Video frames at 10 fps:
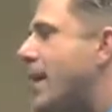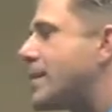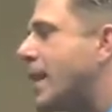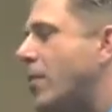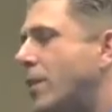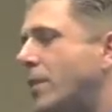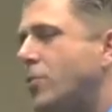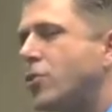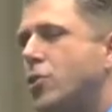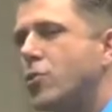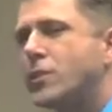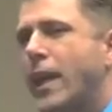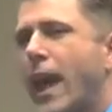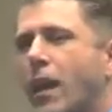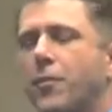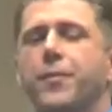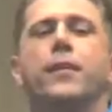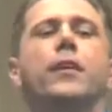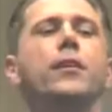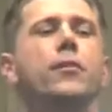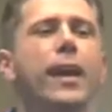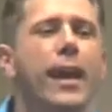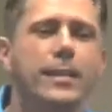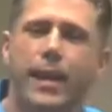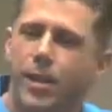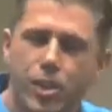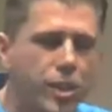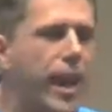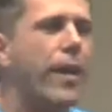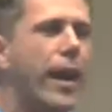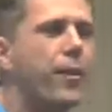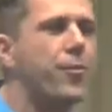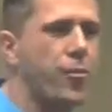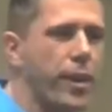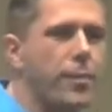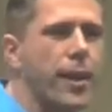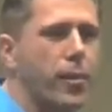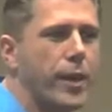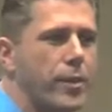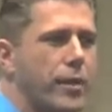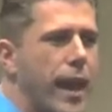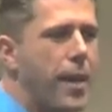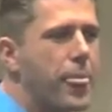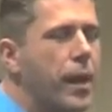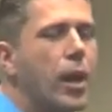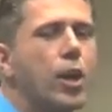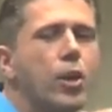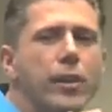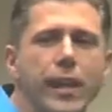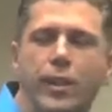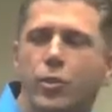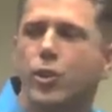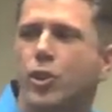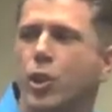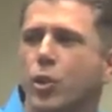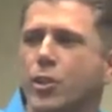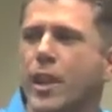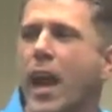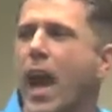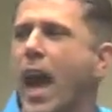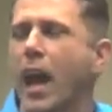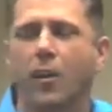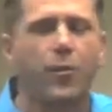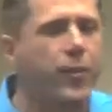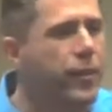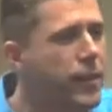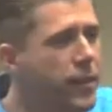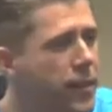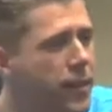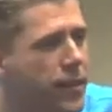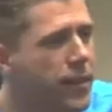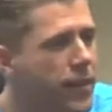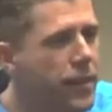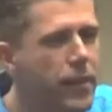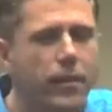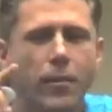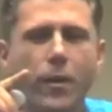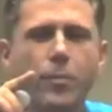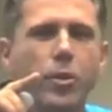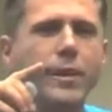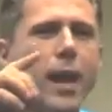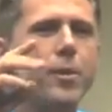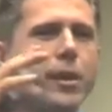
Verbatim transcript: I say you need to choose health, you guys got to shout out freedom. Can we do that? You need to choose health. Freedom. One more time.